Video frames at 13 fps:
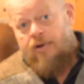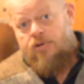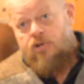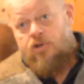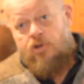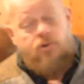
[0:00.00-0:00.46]

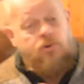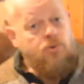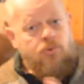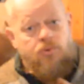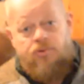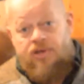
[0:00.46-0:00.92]

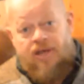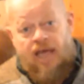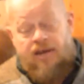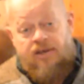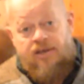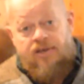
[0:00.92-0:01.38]
to the
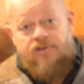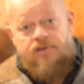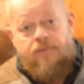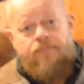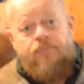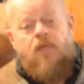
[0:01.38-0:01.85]

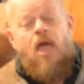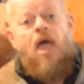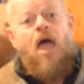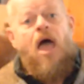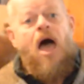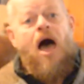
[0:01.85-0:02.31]
90s,
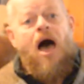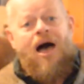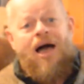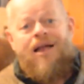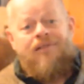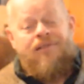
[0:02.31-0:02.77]

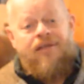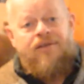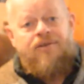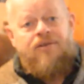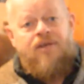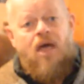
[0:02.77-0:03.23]

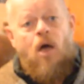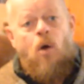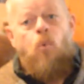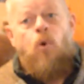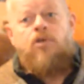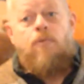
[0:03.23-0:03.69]
Ireland
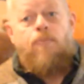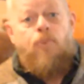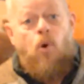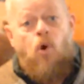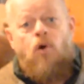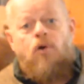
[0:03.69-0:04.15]
was the
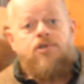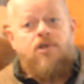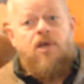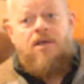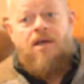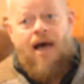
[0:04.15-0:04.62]

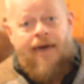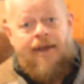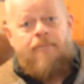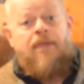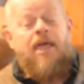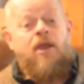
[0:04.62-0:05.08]
poorest
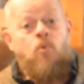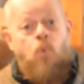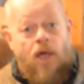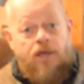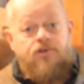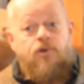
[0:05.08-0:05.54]
economy in
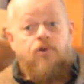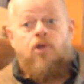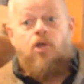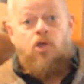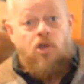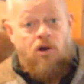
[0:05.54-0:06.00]

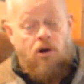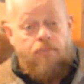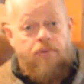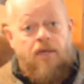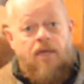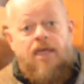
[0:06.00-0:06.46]
Western
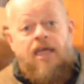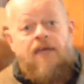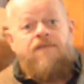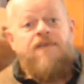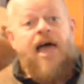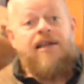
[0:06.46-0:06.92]
Europe.
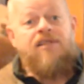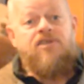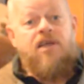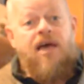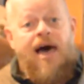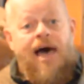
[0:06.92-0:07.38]
In fact, its
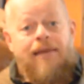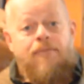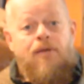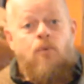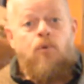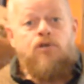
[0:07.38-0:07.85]

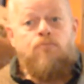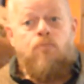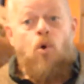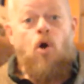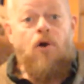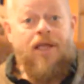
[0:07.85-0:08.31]
economy was
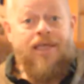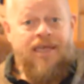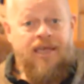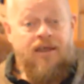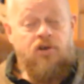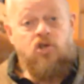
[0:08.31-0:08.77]
more
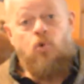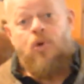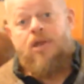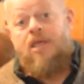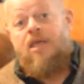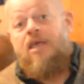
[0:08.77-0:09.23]
akin to
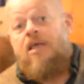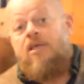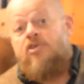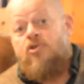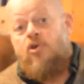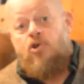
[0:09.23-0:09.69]
an
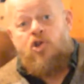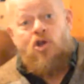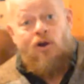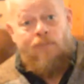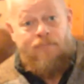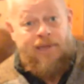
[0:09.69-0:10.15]
Eastern
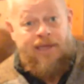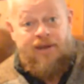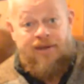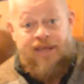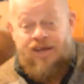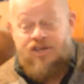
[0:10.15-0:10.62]

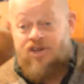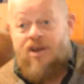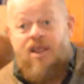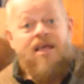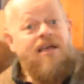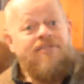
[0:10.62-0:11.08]
European
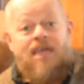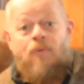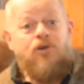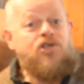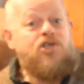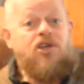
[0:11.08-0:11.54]
nation that
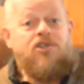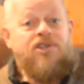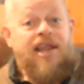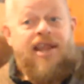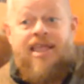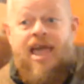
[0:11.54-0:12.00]
was just
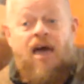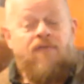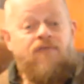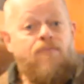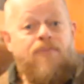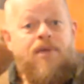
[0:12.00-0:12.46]
getting
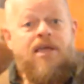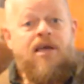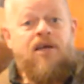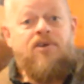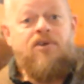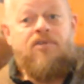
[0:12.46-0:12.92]
out from being
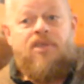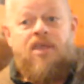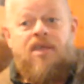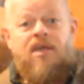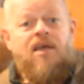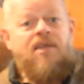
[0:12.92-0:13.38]
under
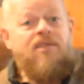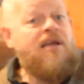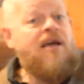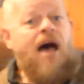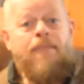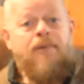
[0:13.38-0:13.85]
the
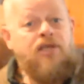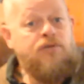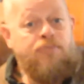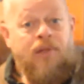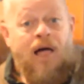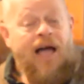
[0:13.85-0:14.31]

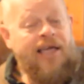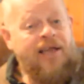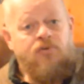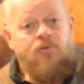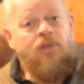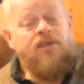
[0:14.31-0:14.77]
communist bloc
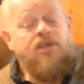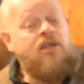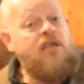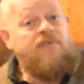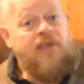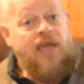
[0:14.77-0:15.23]
and really
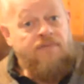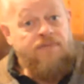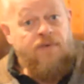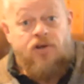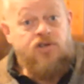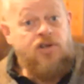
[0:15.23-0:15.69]
didn't even have
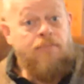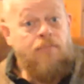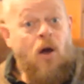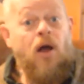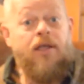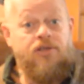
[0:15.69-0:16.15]
functioning
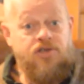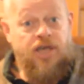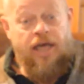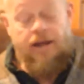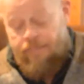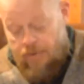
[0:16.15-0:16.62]
markets
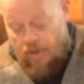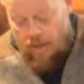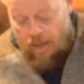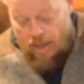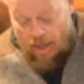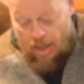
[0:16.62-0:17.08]
yet.
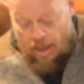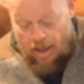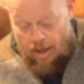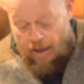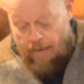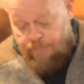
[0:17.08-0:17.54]

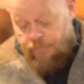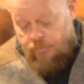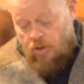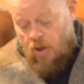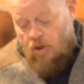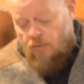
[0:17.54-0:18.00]

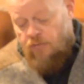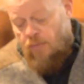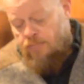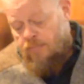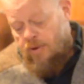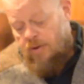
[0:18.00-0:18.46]

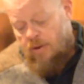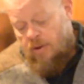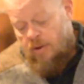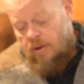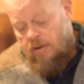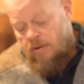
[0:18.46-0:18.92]
From
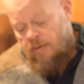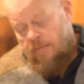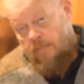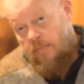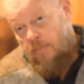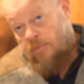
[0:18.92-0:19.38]

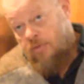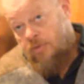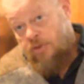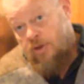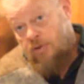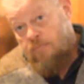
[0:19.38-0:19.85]

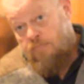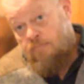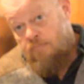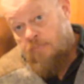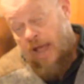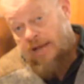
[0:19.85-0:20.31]
the
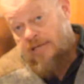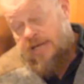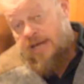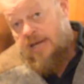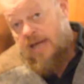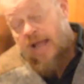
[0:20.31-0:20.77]

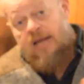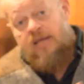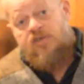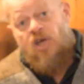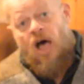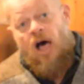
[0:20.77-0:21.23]

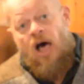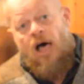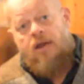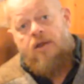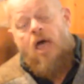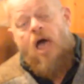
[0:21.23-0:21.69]
1990s
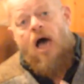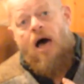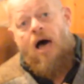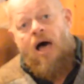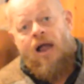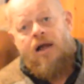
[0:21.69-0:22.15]
on,
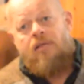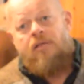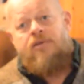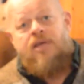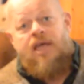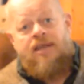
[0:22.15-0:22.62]

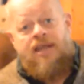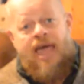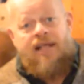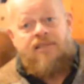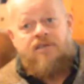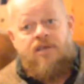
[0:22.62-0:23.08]
Ireland
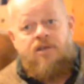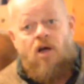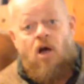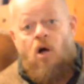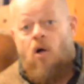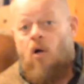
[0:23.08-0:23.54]
enacted
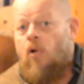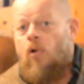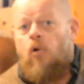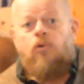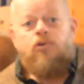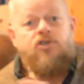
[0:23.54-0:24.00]
a
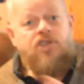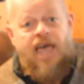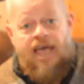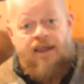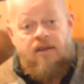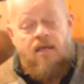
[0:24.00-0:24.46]
whole
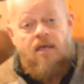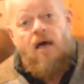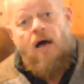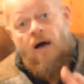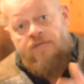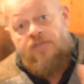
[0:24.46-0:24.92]
set
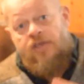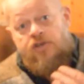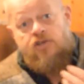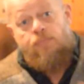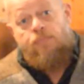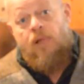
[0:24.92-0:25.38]
of
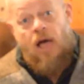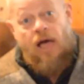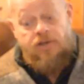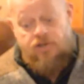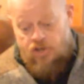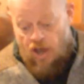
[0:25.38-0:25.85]
these
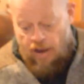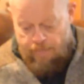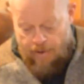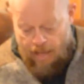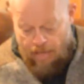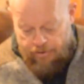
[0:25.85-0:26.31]
supply-side
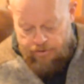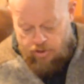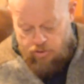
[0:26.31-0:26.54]
policy